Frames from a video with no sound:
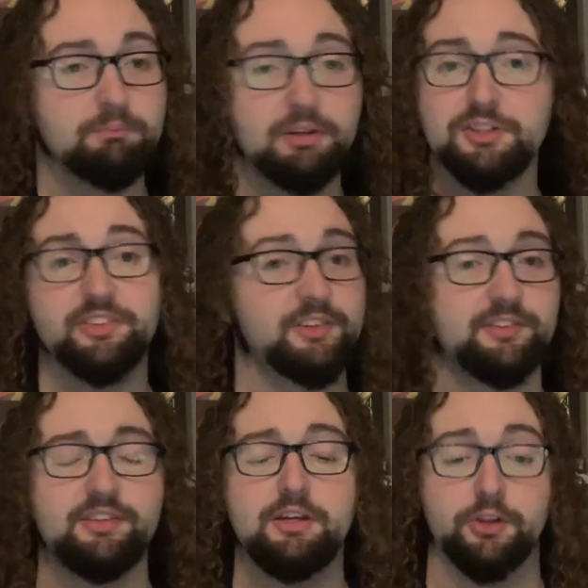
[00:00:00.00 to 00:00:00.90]
But just to
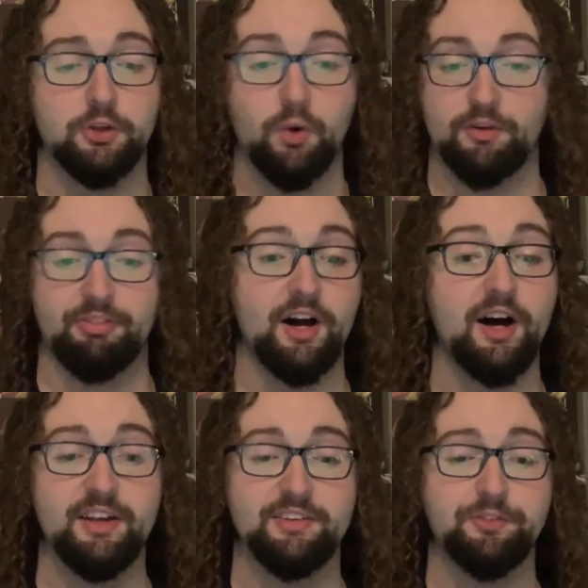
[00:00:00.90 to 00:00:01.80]
see the Lord of the
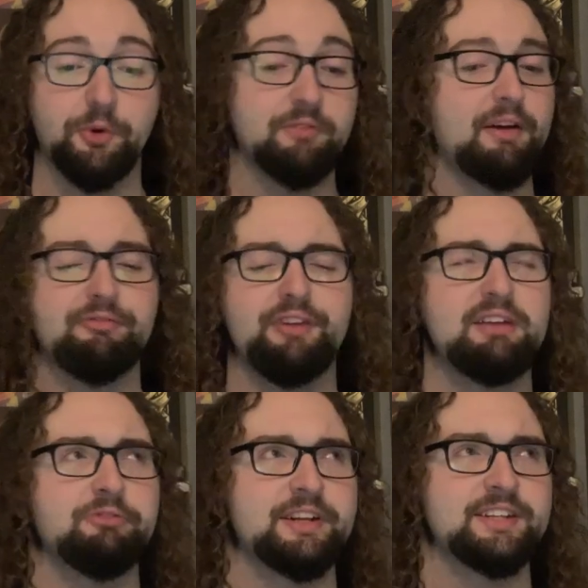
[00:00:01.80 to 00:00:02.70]
Hunt, one of my
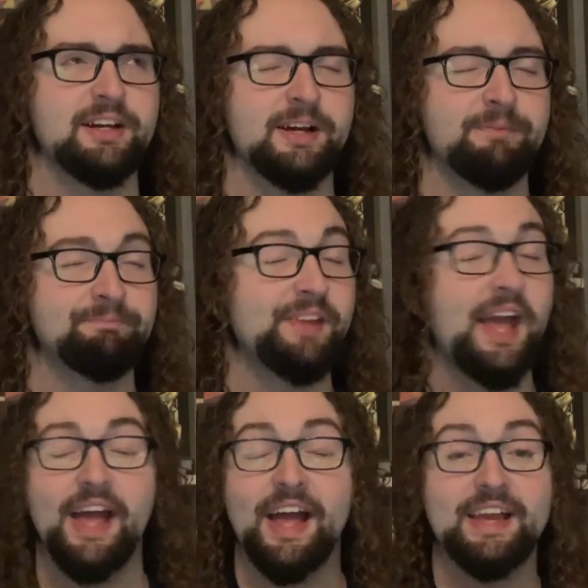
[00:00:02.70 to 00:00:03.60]
favorite
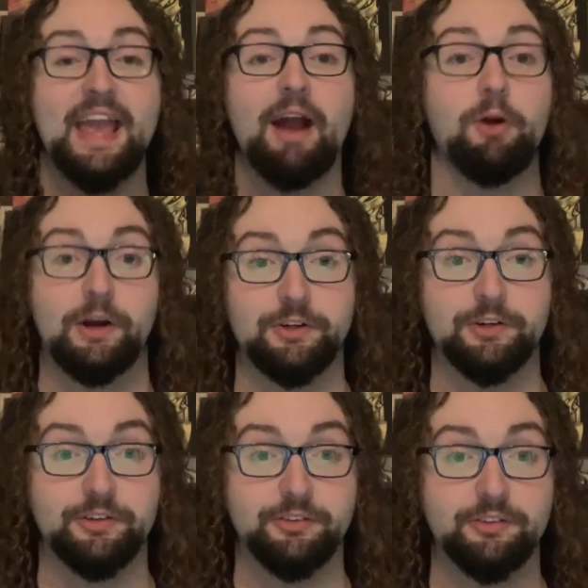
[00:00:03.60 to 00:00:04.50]

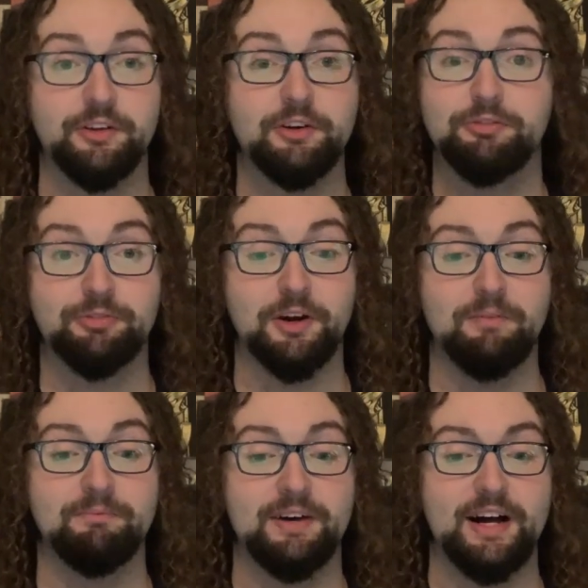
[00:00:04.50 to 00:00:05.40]
characters
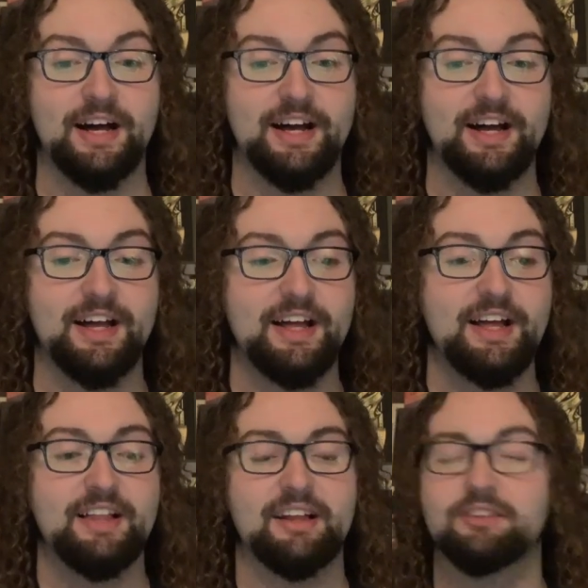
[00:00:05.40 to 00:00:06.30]
from that
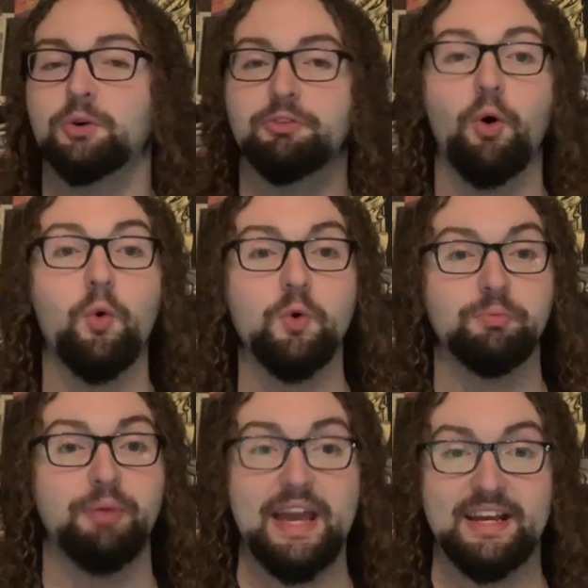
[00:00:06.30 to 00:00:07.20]
sort of
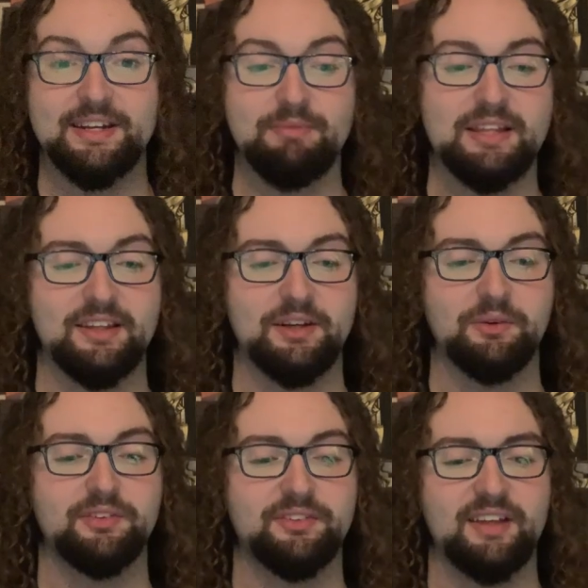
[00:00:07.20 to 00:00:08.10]
old pagan
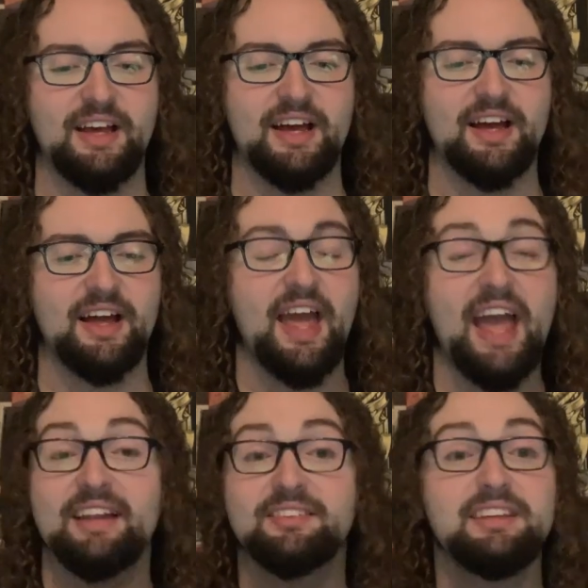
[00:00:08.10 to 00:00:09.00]
mythos,
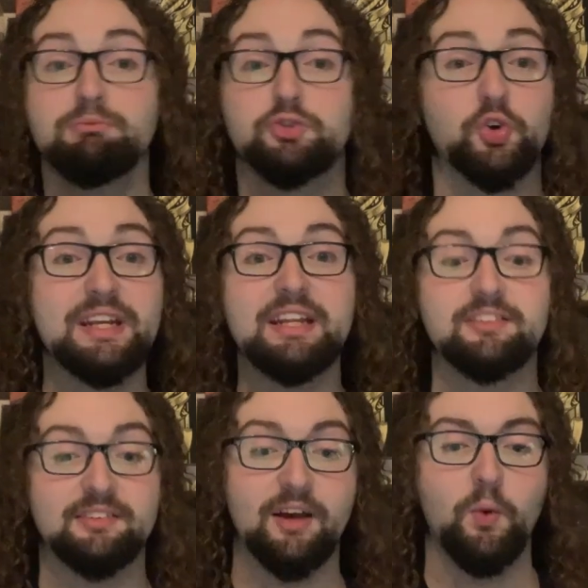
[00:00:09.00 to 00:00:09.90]
and to see him treated
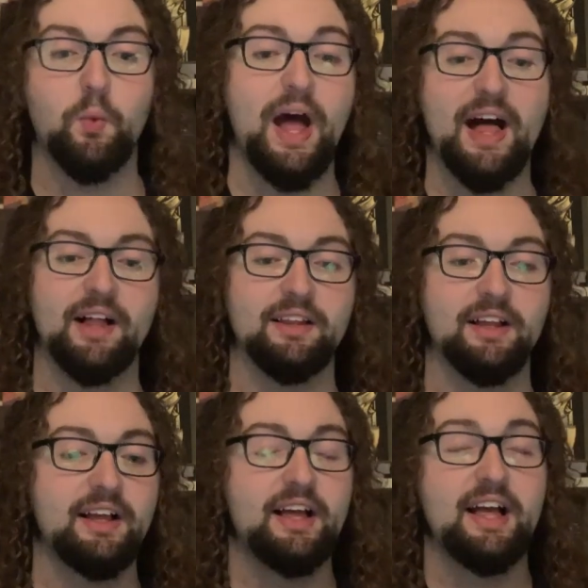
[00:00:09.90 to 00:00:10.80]
so well,